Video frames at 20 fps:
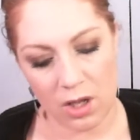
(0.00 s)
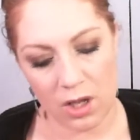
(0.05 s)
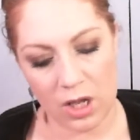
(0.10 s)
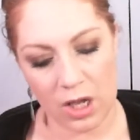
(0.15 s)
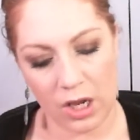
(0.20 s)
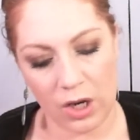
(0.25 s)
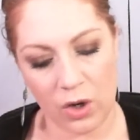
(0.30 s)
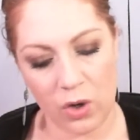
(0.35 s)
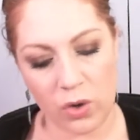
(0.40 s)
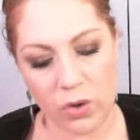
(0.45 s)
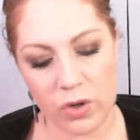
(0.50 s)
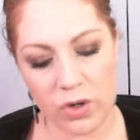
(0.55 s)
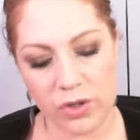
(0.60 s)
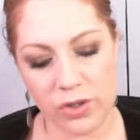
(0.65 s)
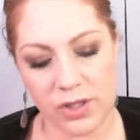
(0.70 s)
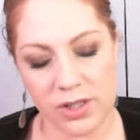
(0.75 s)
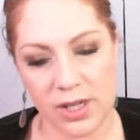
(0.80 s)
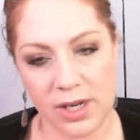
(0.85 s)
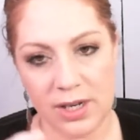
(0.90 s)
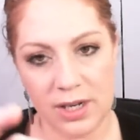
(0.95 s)
And Coral
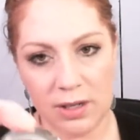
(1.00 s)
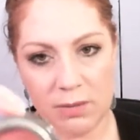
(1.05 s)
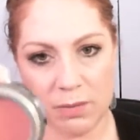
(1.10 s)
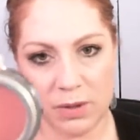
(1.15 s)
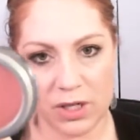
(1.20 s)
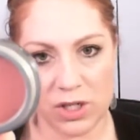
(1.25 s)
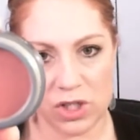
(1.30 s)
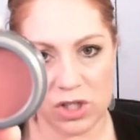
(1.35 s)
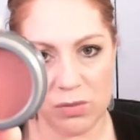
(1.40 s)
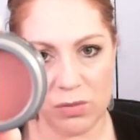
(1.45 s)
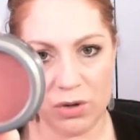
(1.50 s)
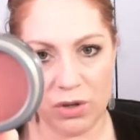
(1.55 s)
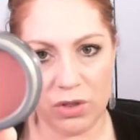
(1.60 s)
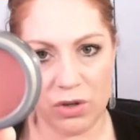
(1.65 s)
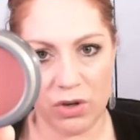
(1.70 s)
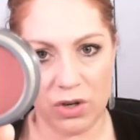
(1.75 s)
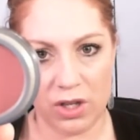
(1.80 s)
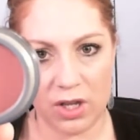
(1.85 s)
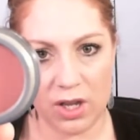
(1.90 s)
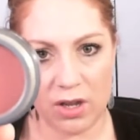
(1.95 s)
Sandy Beach number
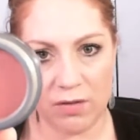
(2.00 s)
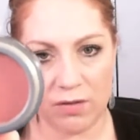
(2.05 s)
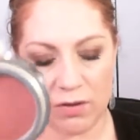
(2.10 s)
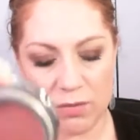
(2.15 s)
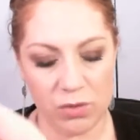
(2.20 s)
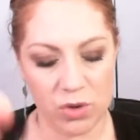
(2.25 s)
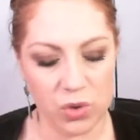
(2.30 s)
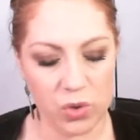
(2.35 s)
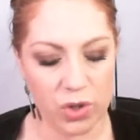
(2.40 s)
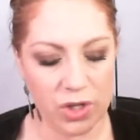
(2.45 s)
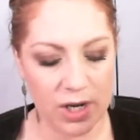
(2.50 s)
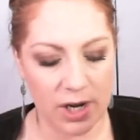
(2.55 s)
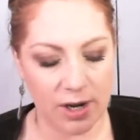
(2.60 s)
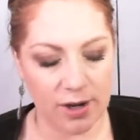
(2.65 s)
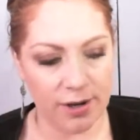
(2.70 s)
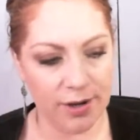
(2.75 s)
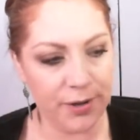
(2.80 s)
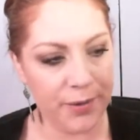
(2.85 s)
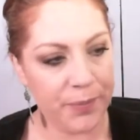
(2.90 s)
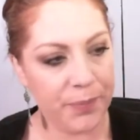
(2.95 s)
38 from
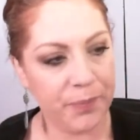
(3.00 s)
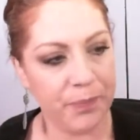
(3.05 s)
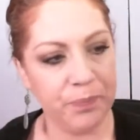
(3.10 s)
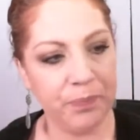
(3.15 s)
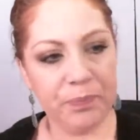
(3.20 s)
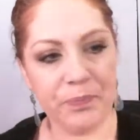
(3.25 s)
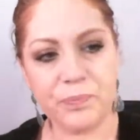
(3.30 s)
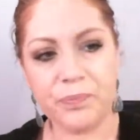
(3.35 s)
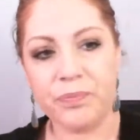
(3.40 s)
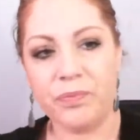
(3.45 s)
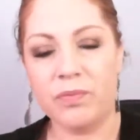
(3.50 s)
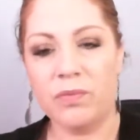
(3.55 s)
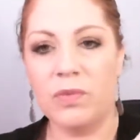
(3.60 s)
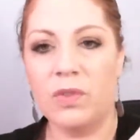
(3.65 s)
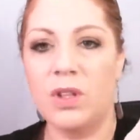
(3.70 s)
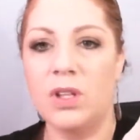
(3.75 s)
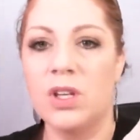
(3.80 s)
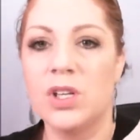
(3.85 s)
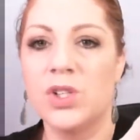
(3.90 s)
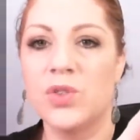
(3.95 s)
Jordana
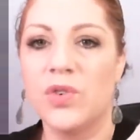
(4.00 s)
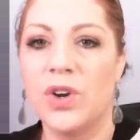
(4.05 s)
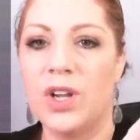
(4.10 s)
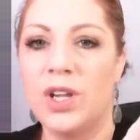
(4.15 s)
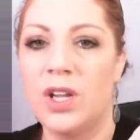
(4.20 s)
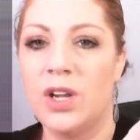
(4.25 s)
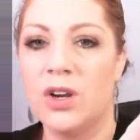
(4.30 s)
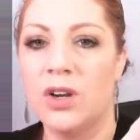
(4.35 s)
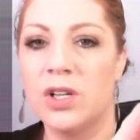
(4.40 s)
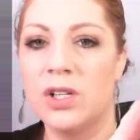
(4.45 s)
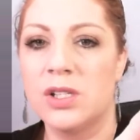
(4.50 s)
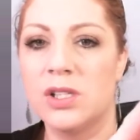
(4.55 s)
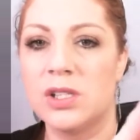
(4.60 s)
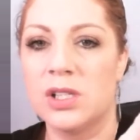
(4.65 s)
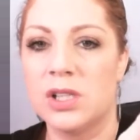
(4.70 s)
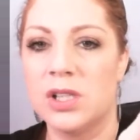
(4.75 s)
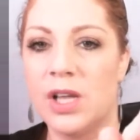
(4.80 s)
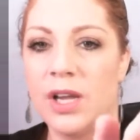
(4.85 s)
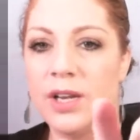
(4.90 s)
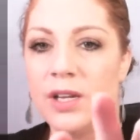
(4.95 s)
is right here. It's the
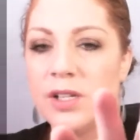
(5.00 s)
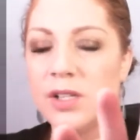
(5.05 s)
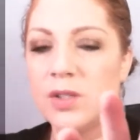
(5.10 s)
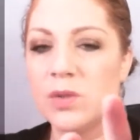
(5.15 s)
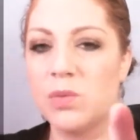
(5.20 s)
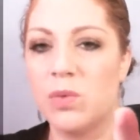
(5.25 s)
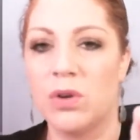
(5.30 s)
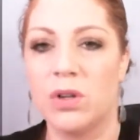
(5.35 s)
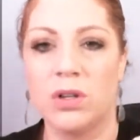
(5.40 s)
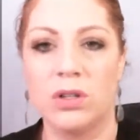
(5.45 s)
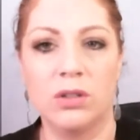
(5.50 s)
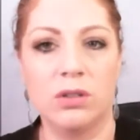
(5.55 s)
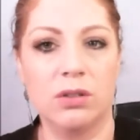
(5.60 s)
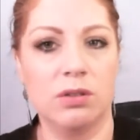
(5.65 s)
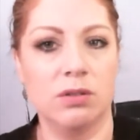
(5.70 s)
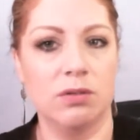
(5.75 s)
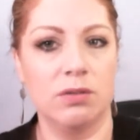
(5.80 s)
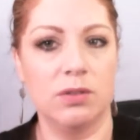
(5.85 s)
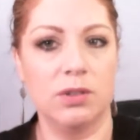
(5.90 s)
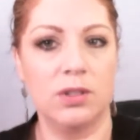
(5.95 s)
lightest one.
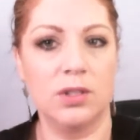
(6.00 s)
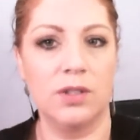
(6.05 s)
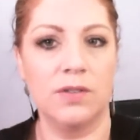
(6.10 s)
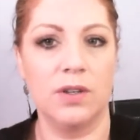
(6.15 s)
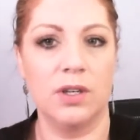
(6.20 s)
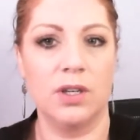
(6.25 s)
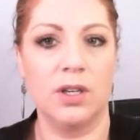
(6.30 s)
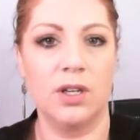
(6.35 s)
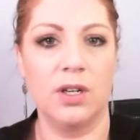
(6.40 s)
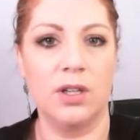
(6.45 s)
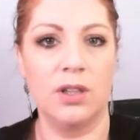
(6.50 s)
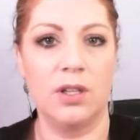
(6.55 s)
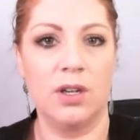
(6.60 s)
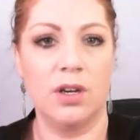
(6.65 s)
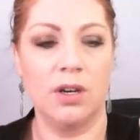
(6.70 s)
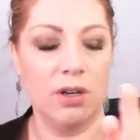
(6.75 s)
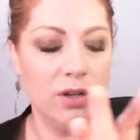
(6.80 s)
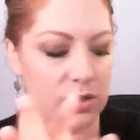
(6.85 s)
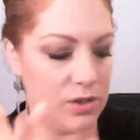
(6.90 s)
Let me see if I can get it there.